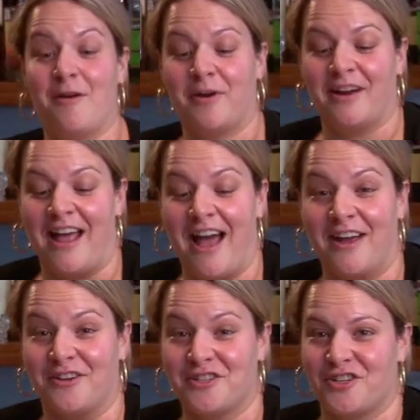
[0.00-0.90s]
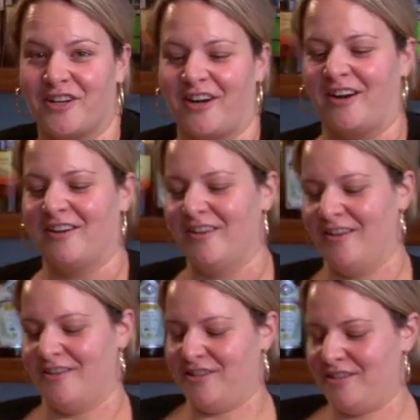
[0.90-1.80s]
now we're gonna add our sugar
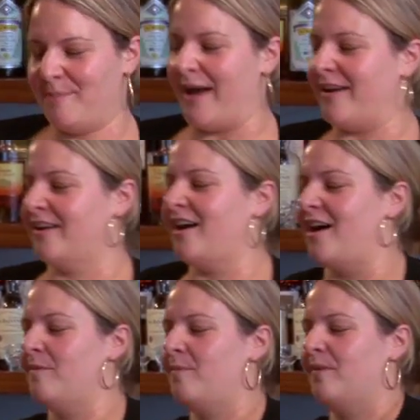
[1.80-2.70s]
just about a cup.